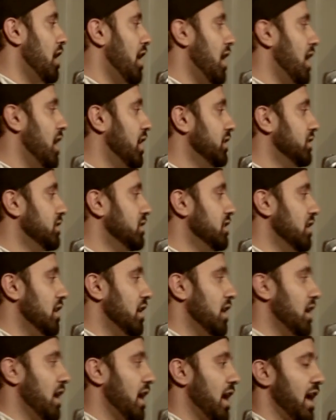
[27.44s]
And
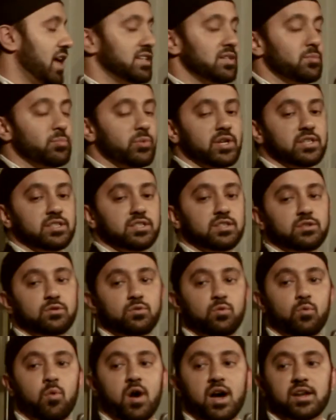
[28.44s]
anybody
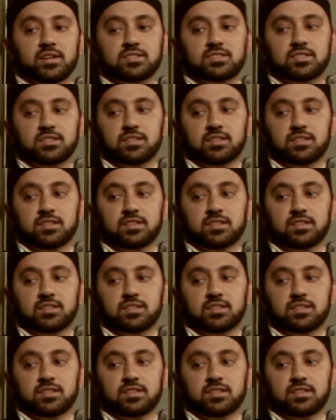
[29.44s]
who wanted